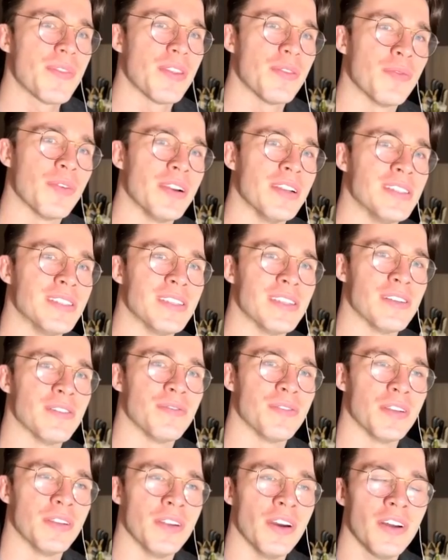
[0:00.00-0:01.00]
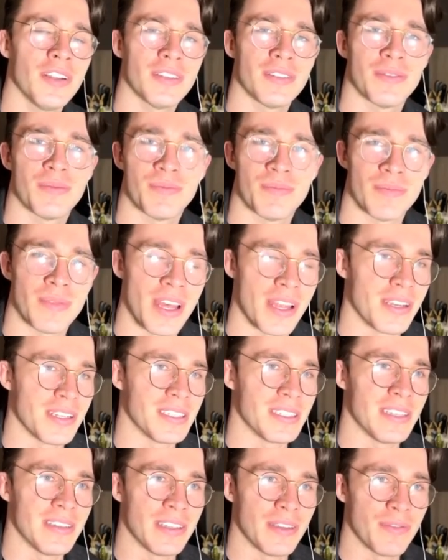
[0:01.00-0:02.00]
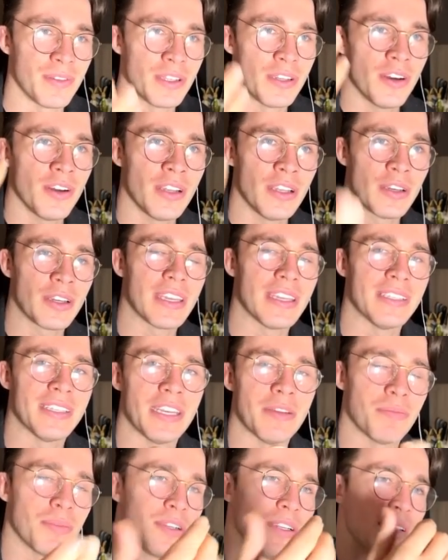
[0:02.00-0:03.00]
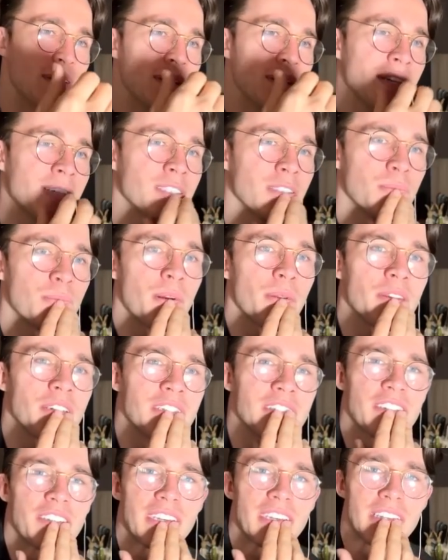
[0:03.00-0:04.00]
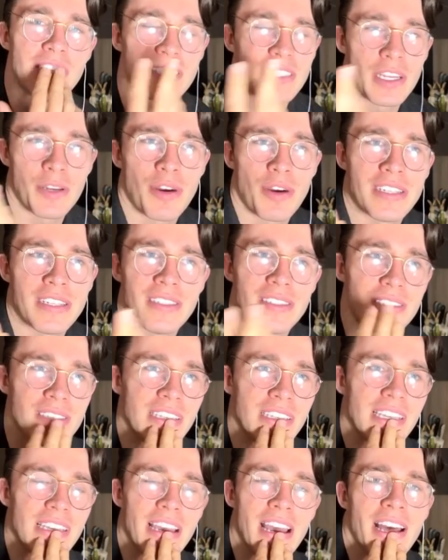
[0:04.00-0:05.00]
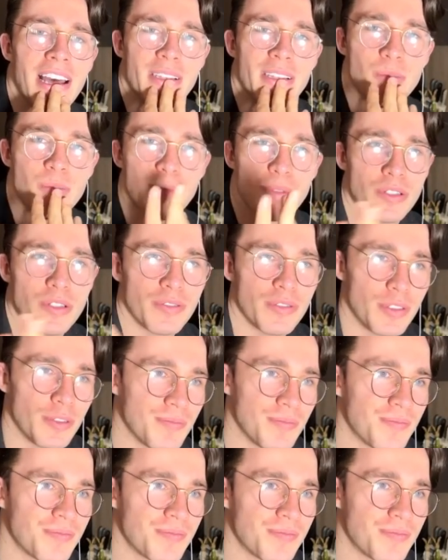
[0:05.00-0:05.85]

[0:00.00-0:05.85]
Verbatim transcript: Whereas if you're not underst- if you're not looking deeper into things, you're probably just looking at a sunrise thinking, ah, that's beautiful.